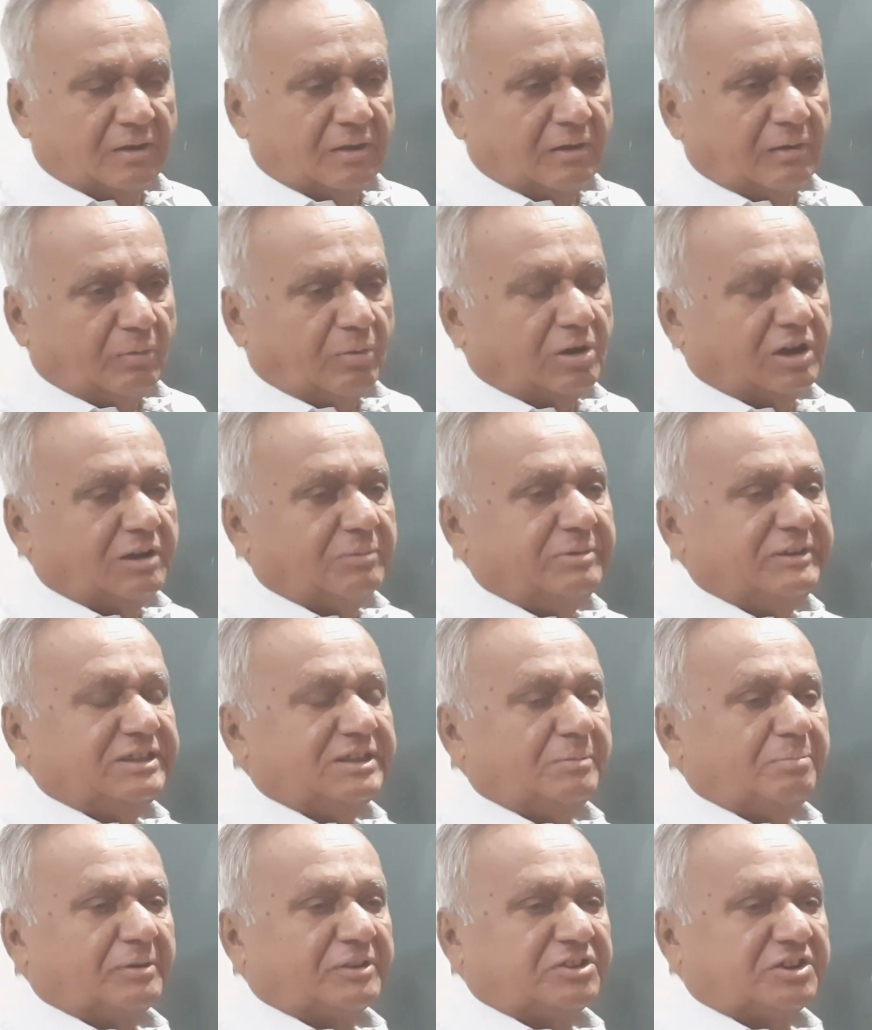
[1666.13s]
What will be
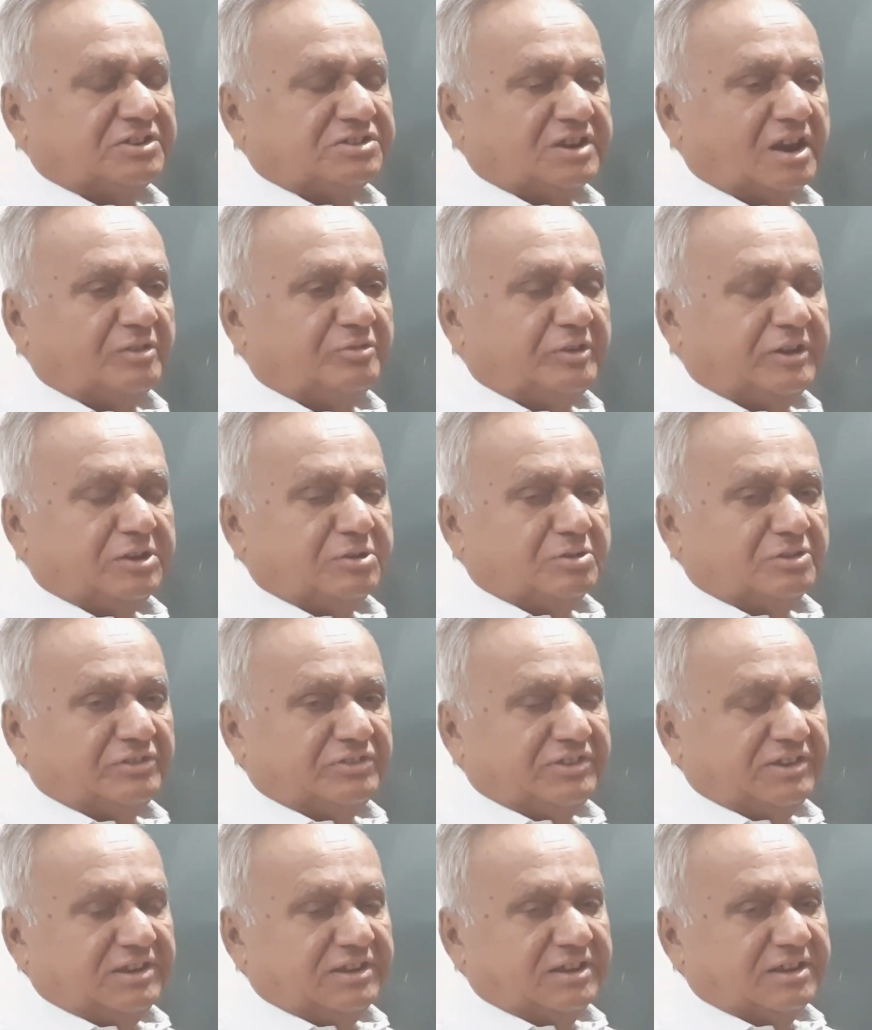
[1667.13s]
the precessional
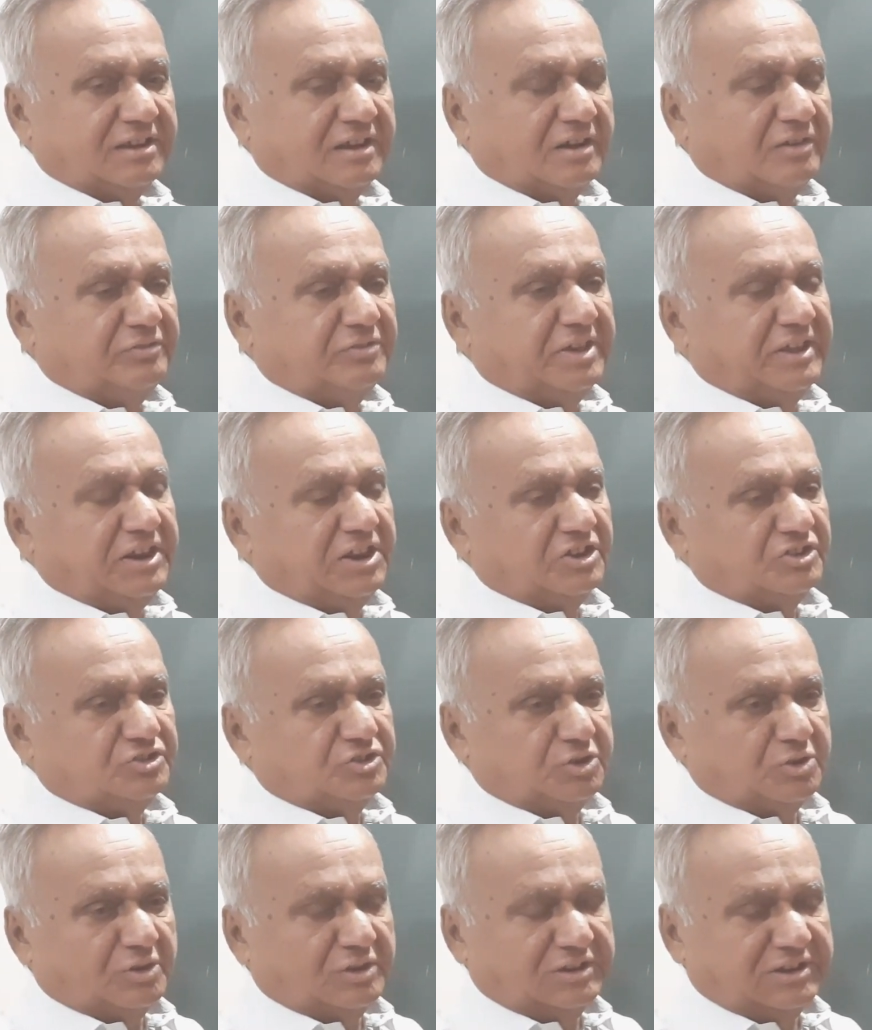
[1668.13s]
frequency of various
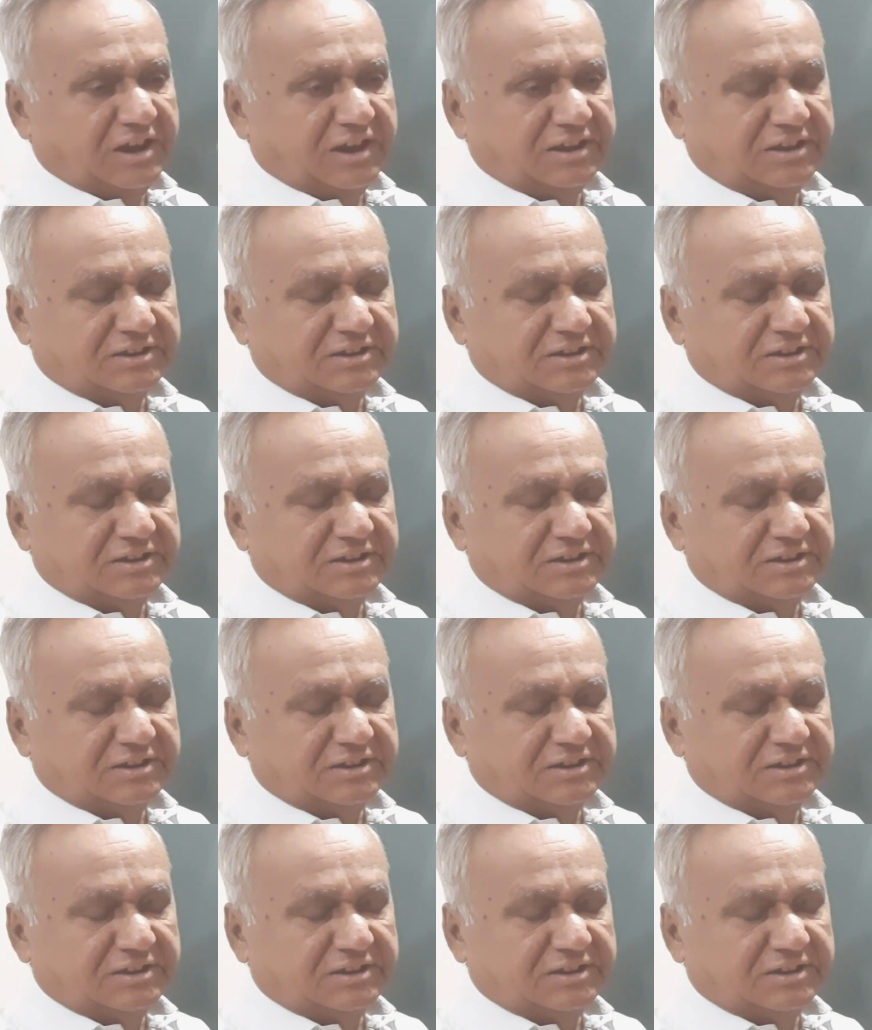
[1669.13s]
nuclei?